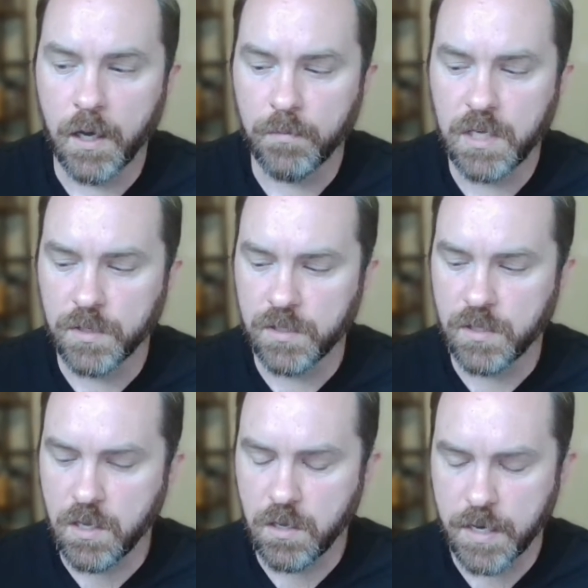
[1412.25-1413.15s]
He was
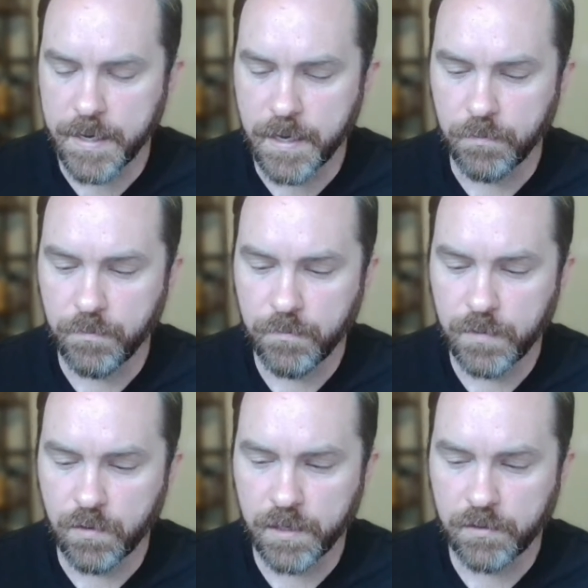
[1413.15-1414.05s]
the
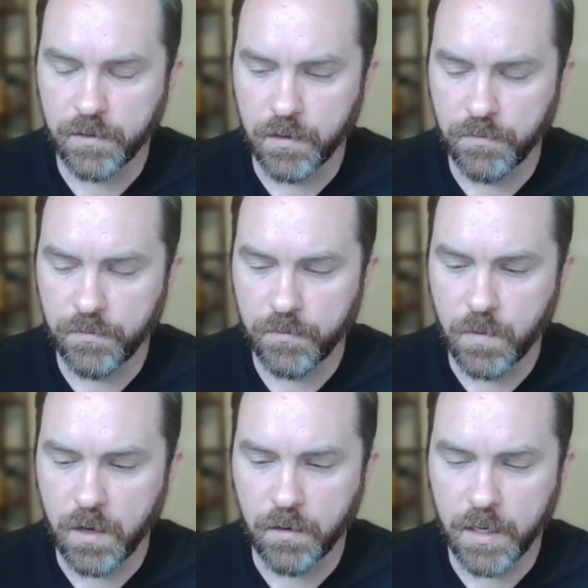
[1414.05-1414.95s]
director of
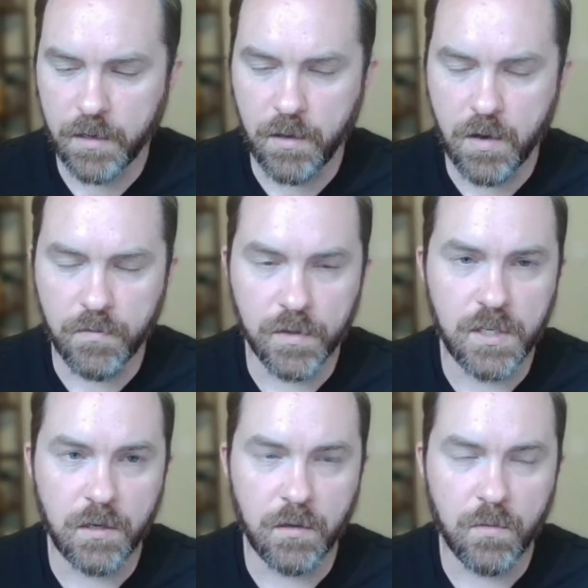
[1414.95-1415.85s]
quality, kind of the
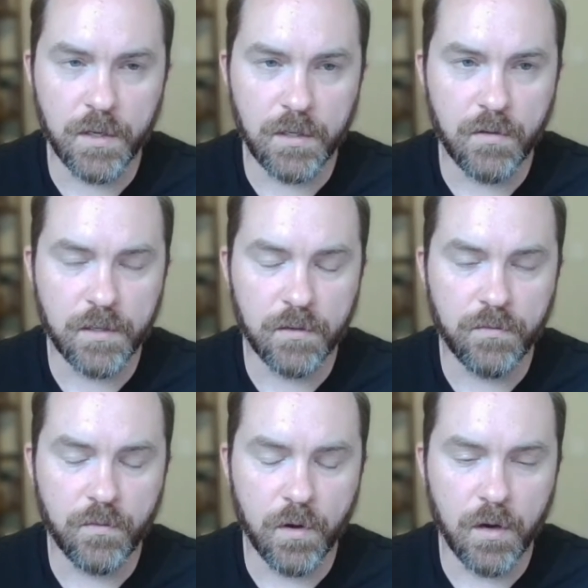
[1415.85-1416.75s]
overseeing quality director
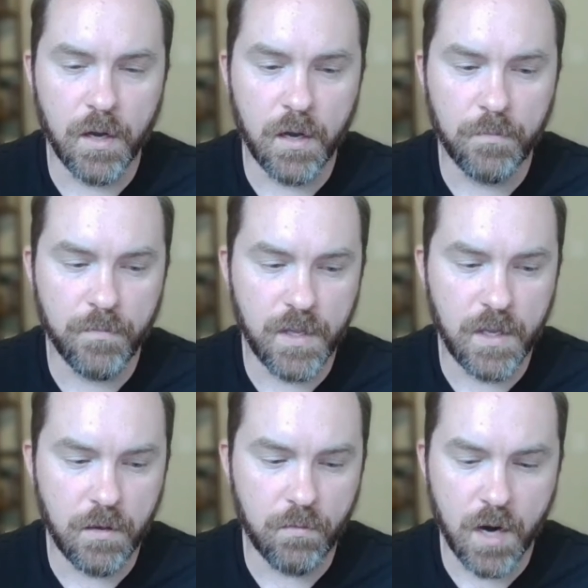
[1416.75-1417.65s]
for
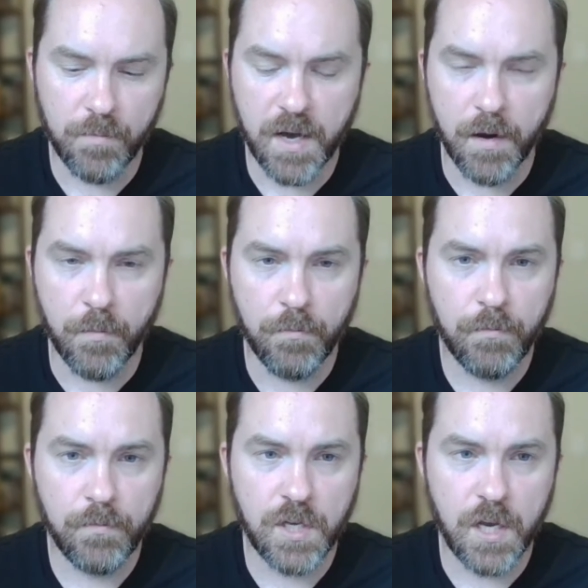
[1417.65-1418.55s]
the Rock Bottom
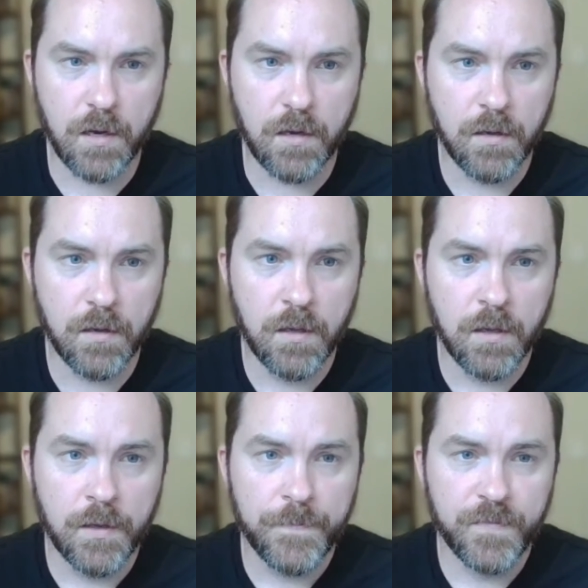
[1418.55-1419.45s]
chain,
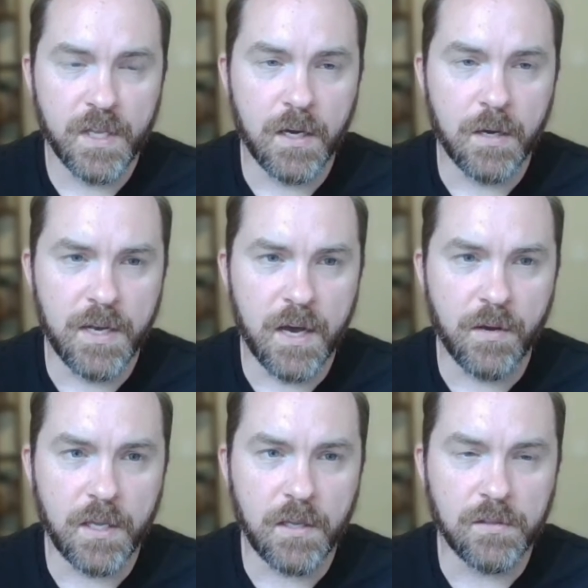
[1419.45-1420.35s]
and now
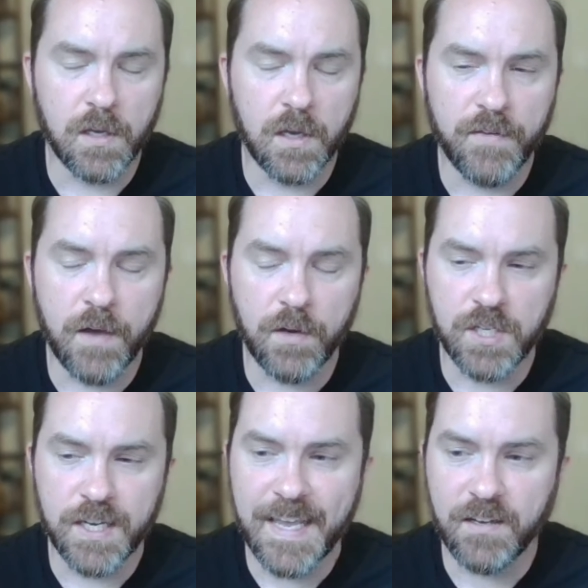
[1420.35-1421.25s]
he's founded
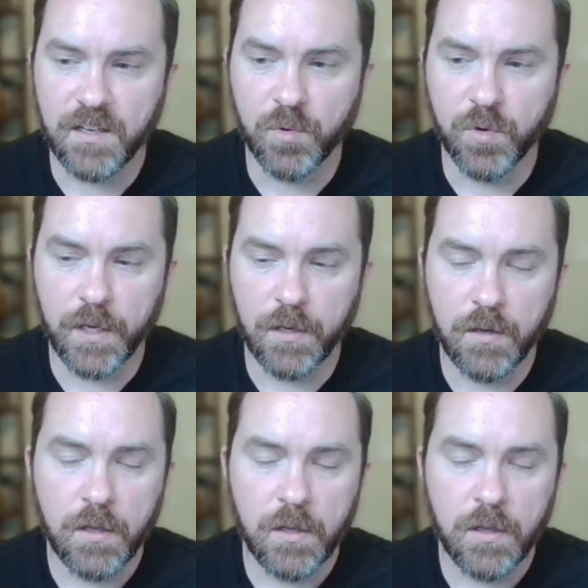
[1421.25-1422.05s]
Gigantic Brewing.